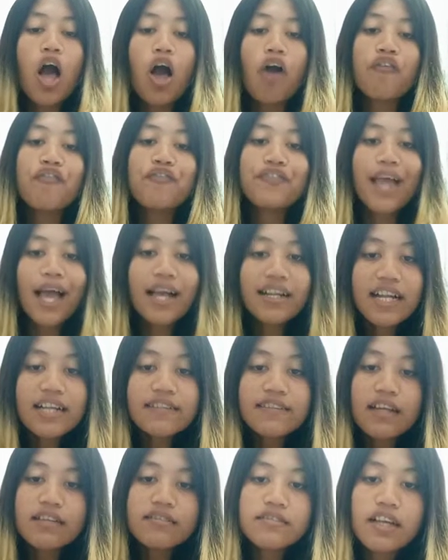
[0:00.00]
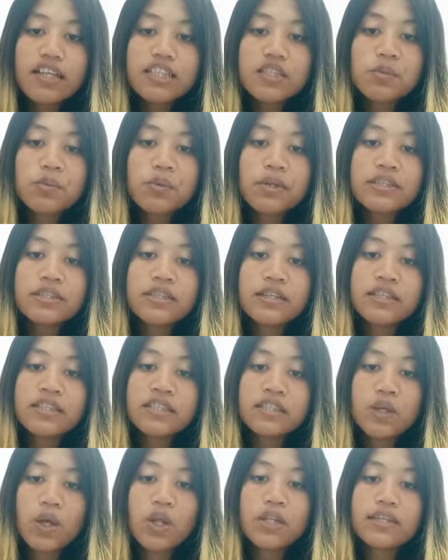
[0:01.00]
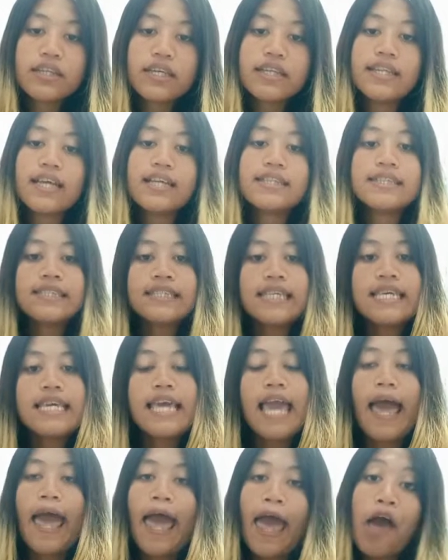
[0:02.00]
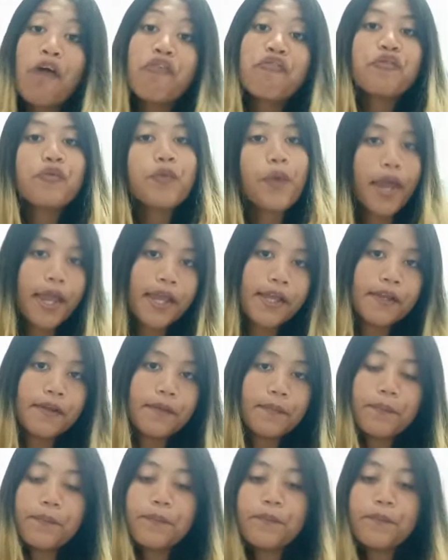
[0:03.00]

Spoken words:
of non-attendance will result in a ZF grade.